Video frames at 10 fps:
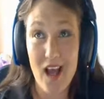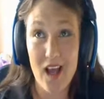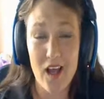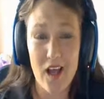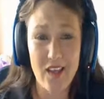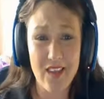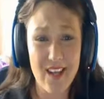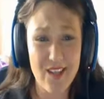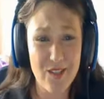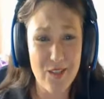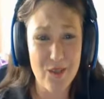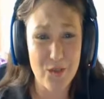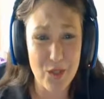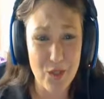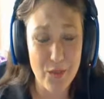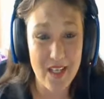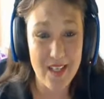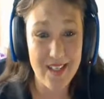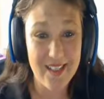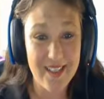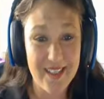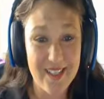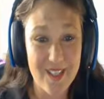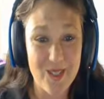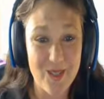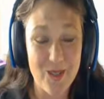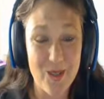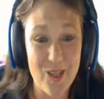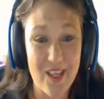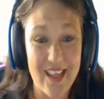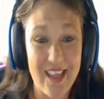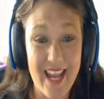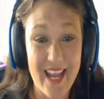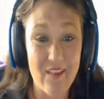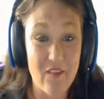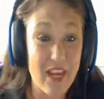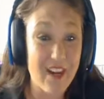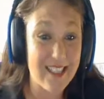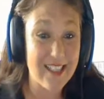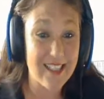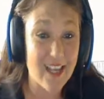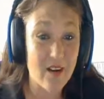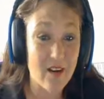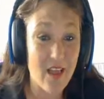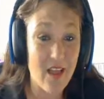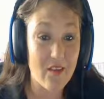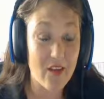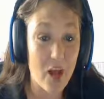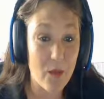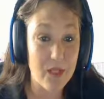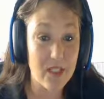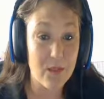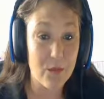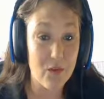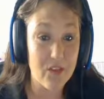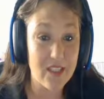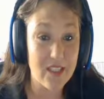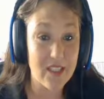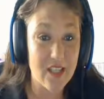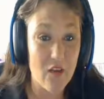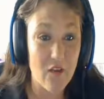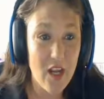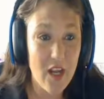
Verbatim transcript: Uh, I think I saw some derbies to, they give their insight on a lot of comics and movies and stuff.